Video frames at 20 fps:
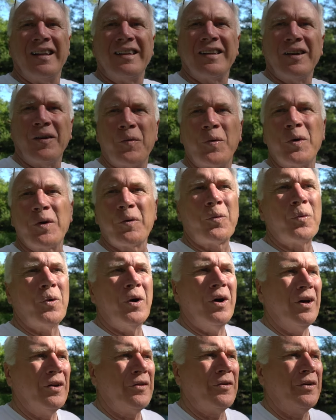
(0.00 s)
So we're
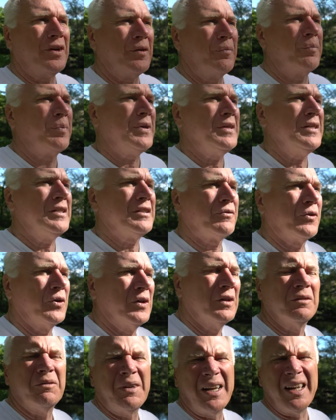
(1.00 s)
wandering a
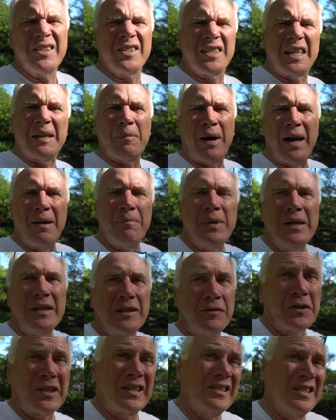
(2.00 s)
peaceful, well,
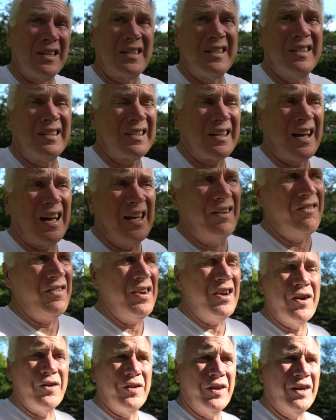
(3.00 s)
semi-peaceful, because it's kind of
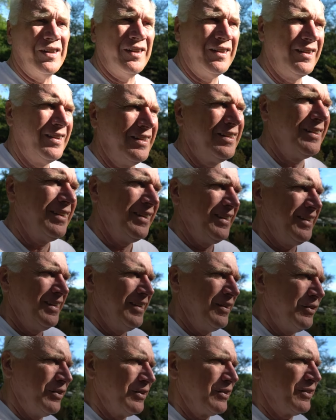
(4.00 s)
near the
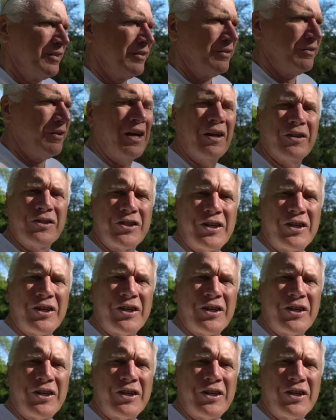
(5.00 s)
rail